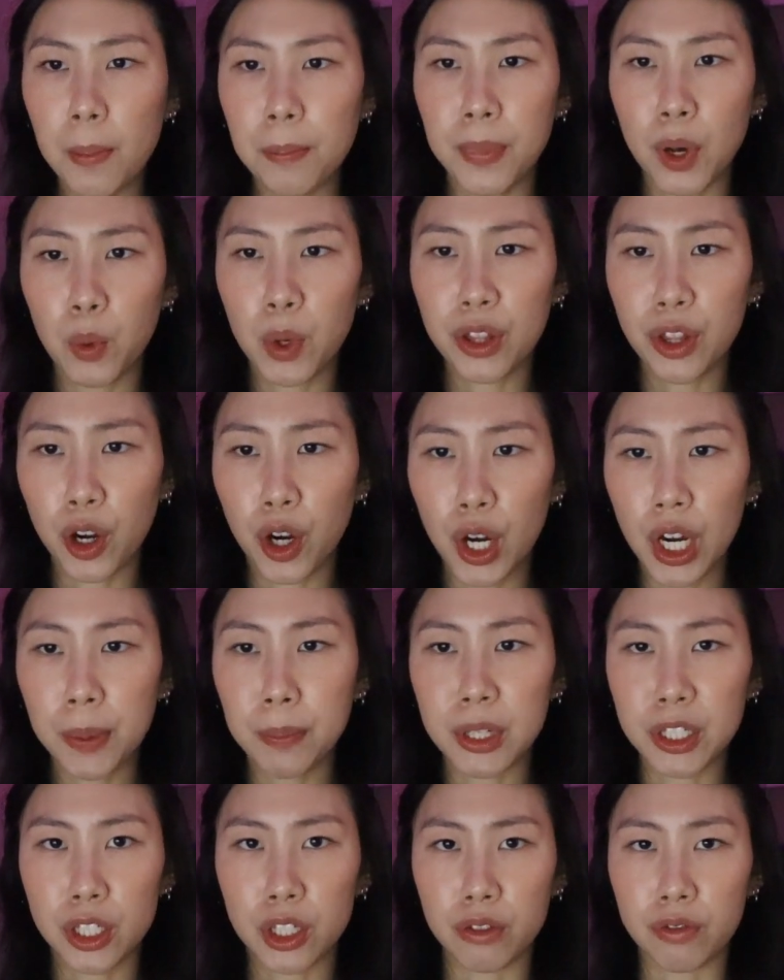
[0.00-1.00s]
But with her
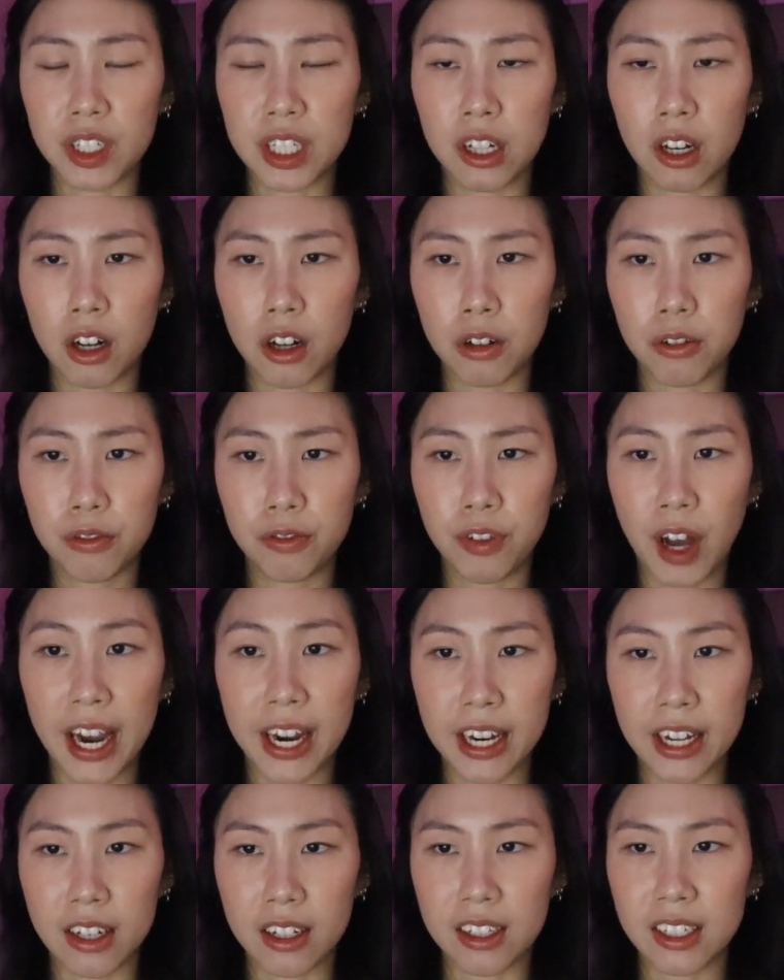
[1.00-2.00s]
and Mr. Vidal
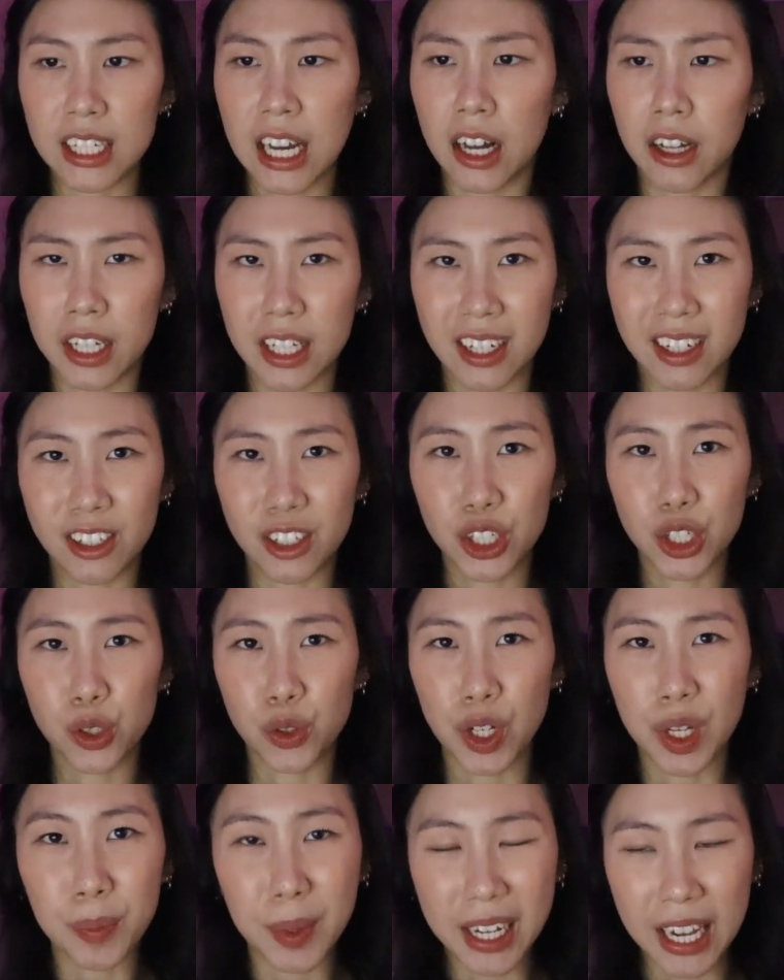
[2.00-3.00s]
fighting, yelling, and
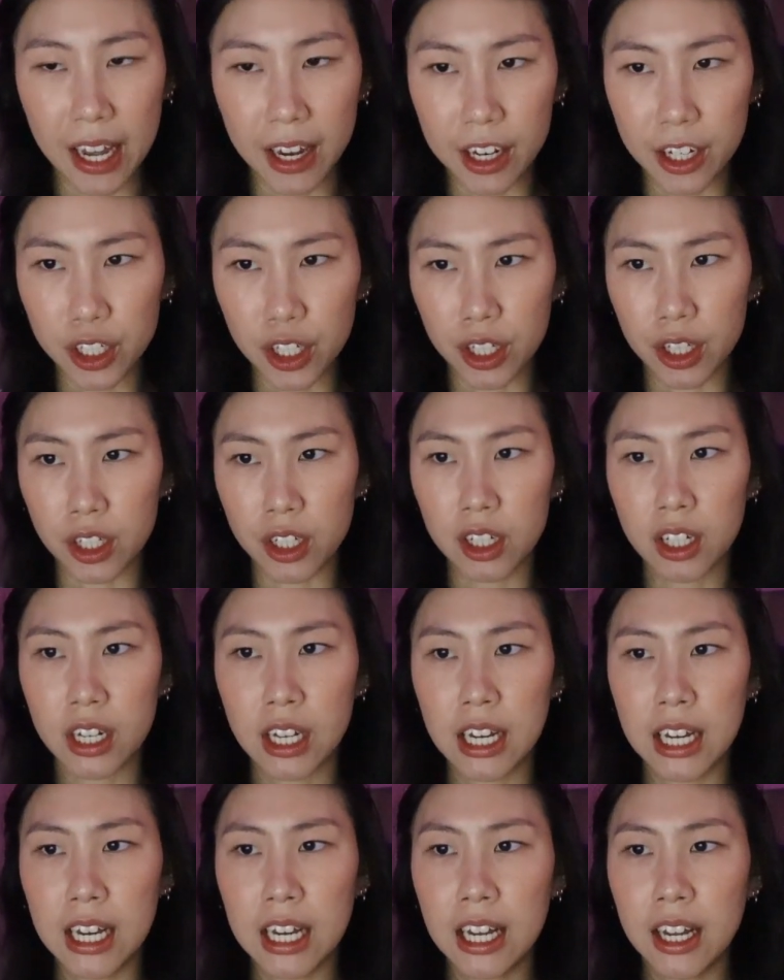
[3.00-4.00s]
screaming at each other,
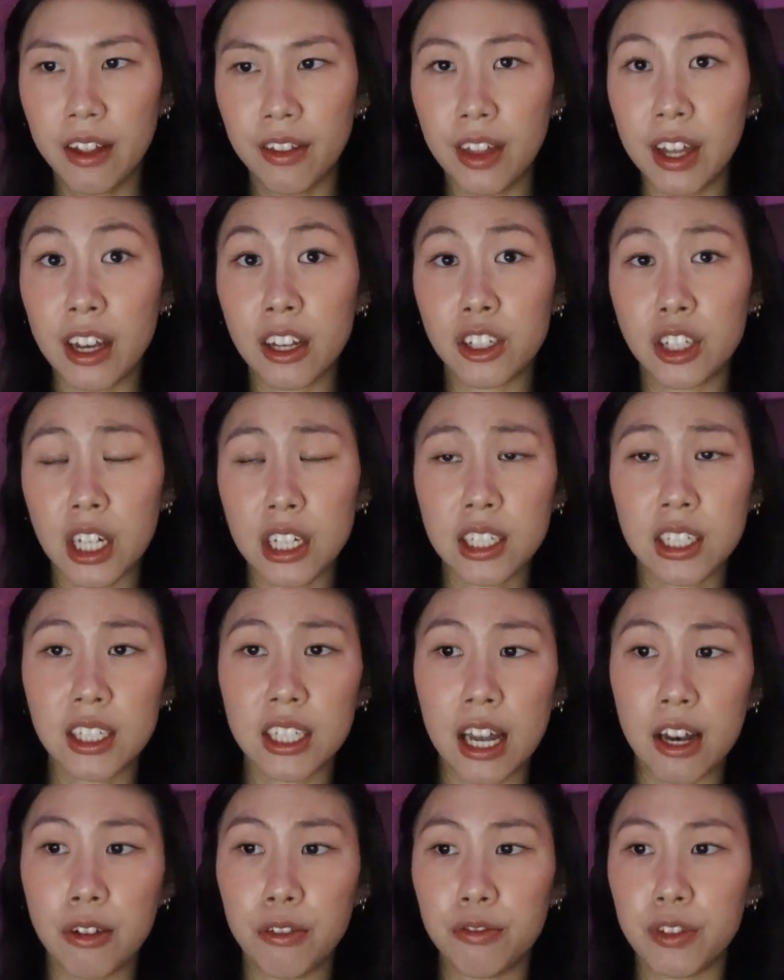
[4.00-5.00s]
they had just
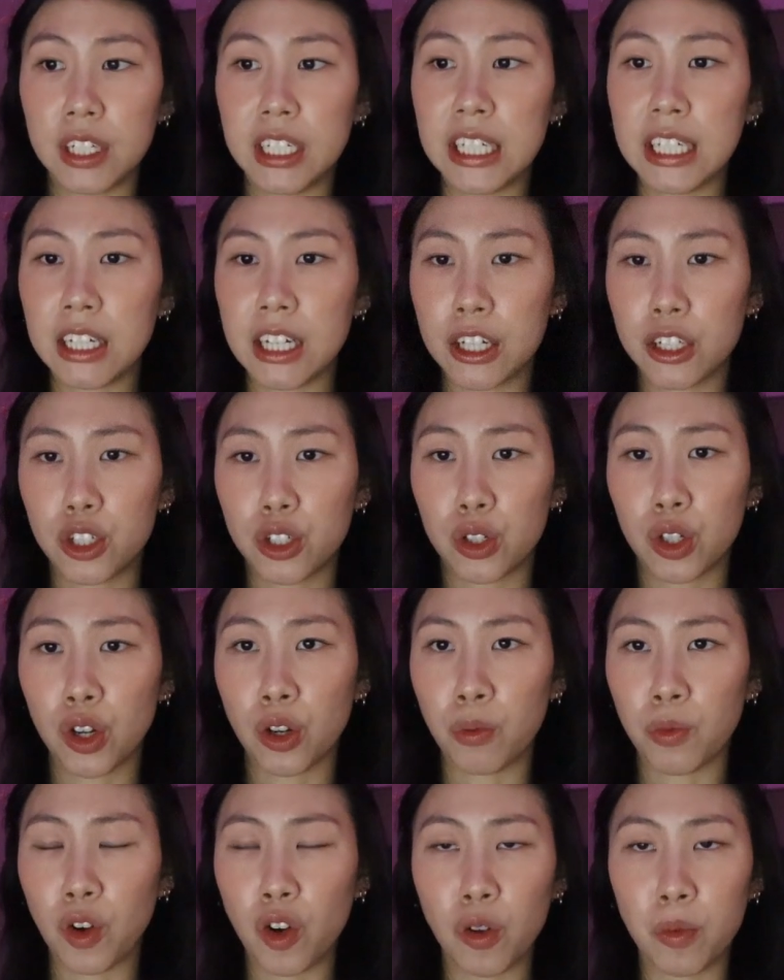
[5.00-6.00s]
sent Fidelia to
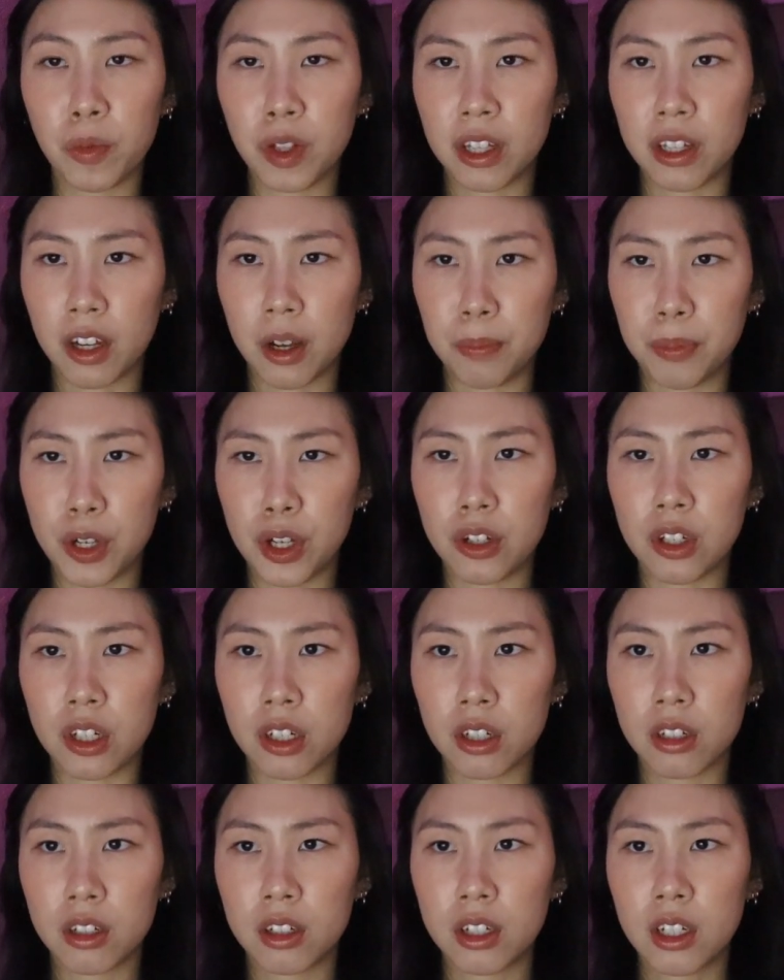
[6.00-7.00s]
her room with the
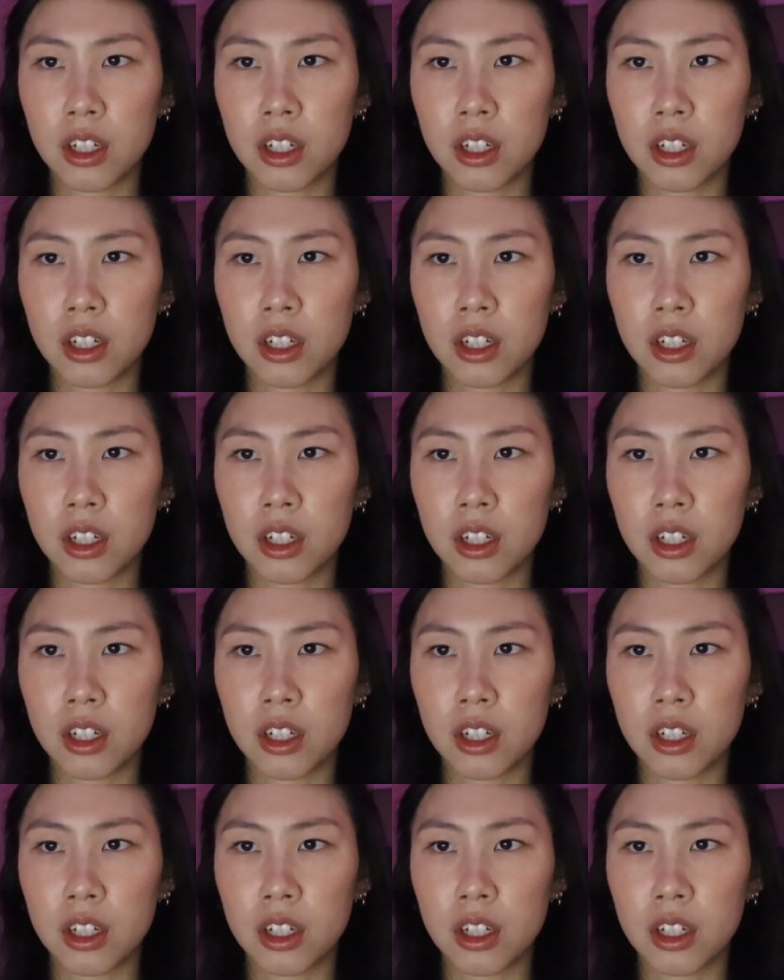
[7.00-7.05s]
computer.